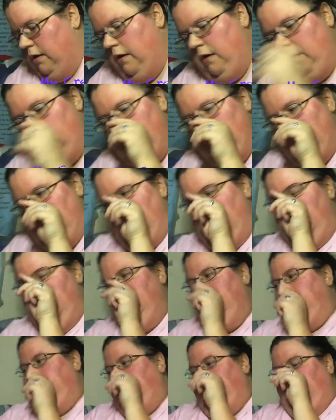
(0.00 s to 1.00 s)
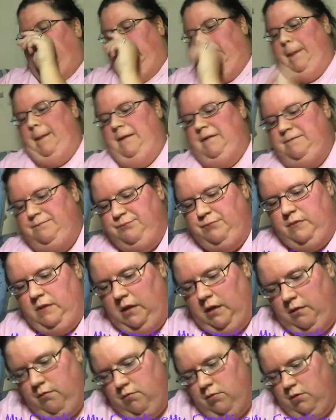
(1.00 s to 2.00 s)
all right,
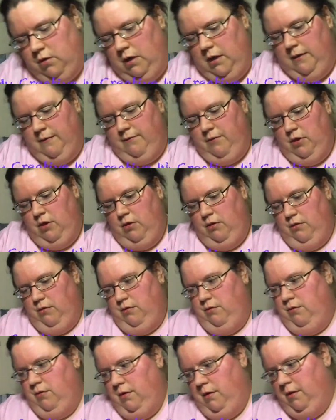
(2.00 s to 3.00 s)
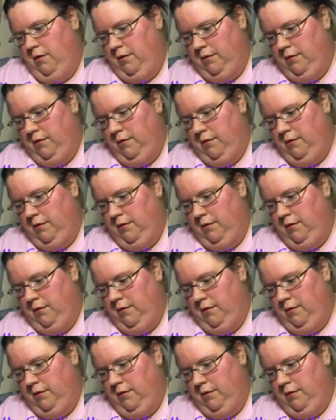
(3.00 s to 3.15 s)
I will give you,